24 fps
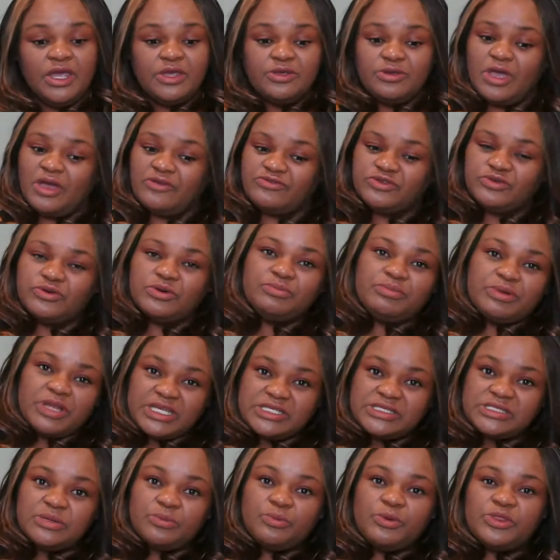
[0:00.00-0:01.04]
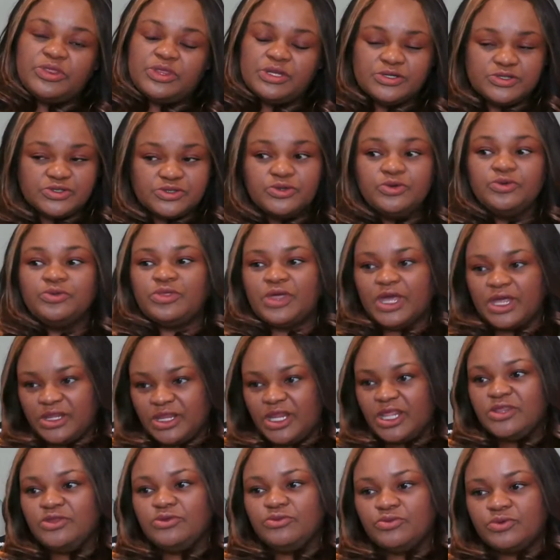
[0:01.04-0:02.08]
You have to replace them with the truth, and
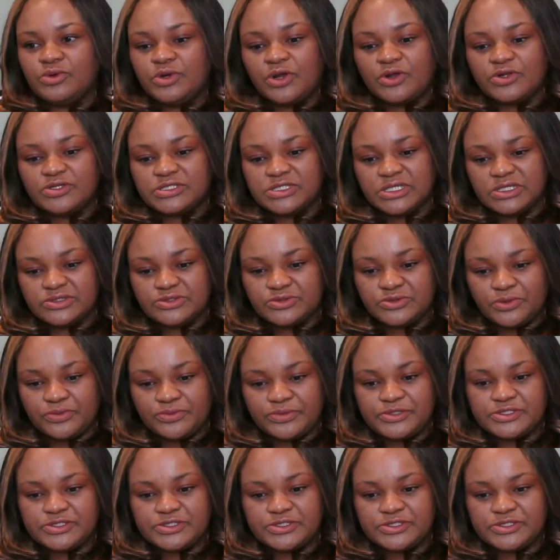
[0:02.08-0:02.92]
then you rehearse the truth.